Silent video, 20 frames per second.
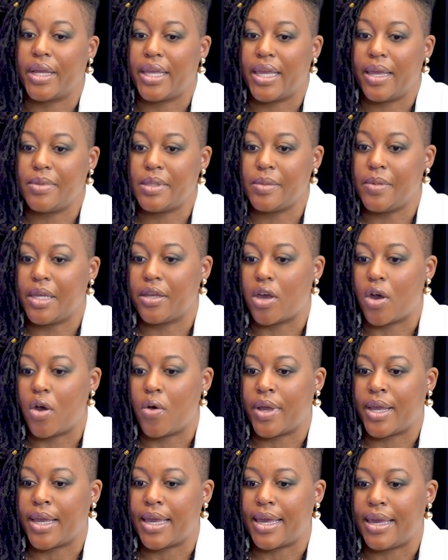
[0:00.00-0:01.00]
keeps me
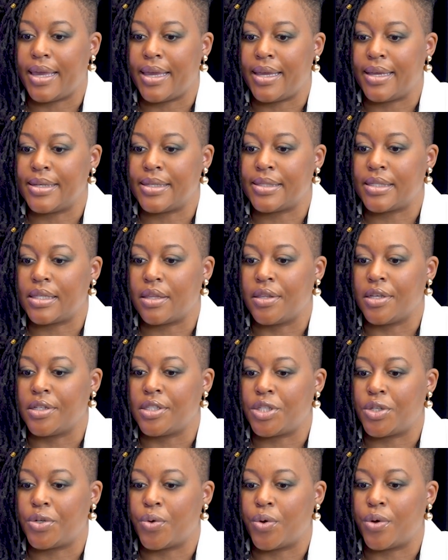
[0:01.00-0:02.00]
going is the
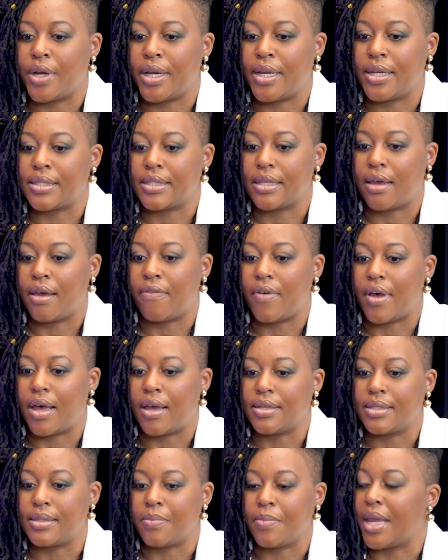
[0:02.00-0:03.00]
stories of
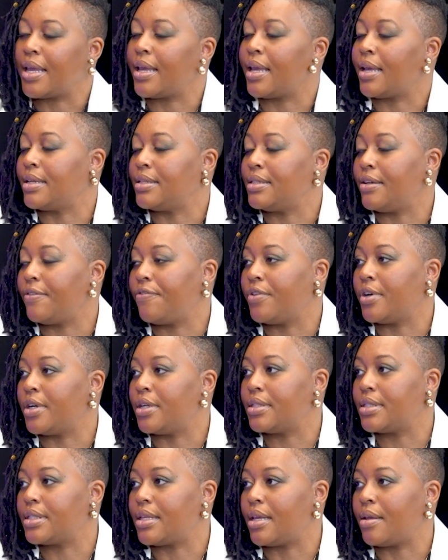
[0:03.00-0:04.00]
us making a
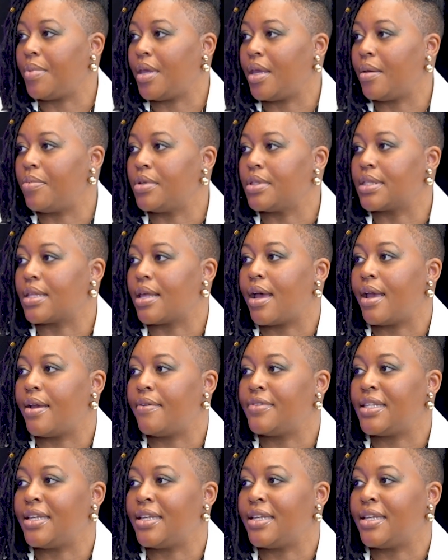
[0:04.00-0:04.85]
difference in people's lives.